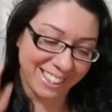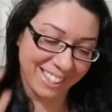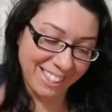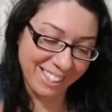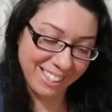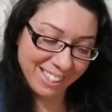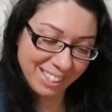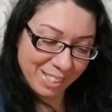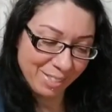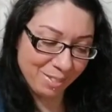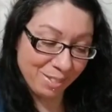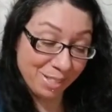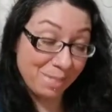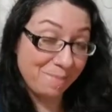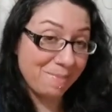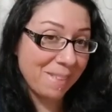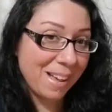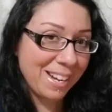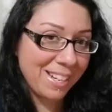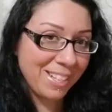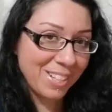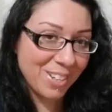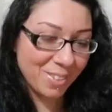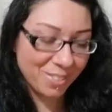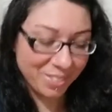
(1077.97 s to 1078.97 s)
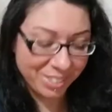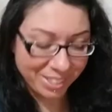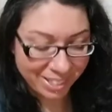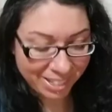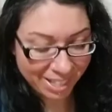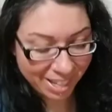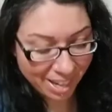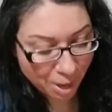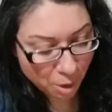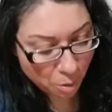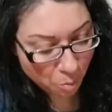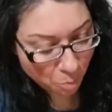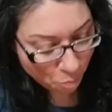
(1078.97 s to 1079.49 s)
so much bending over
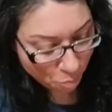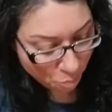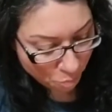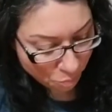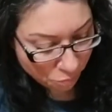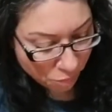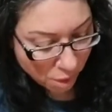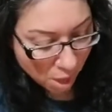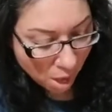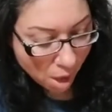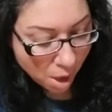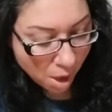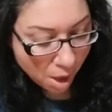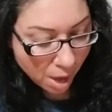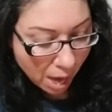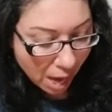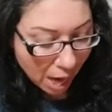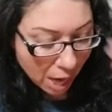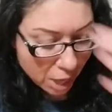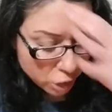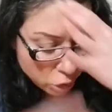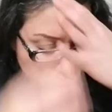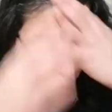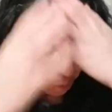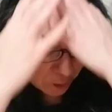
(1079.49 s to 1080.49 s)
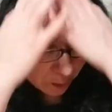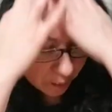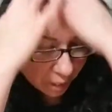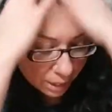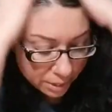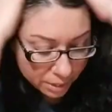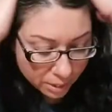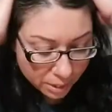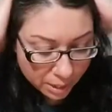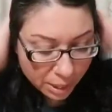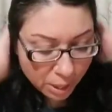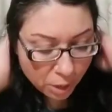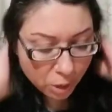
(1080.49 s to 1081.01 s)
today, as you
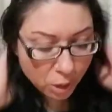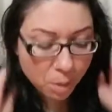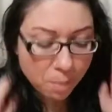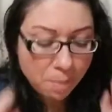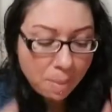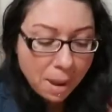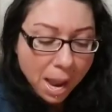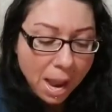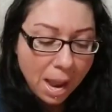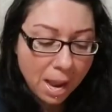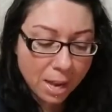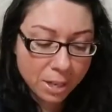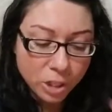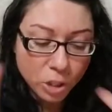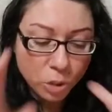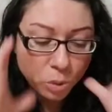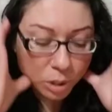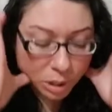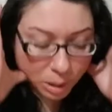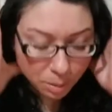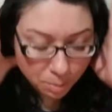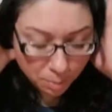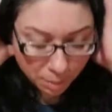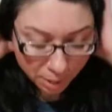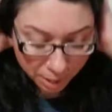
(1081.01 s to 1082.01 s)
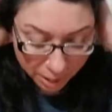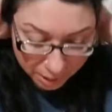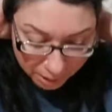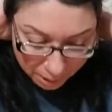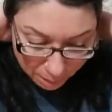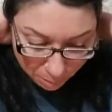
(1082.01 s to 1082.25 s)
release and heal the past, you experience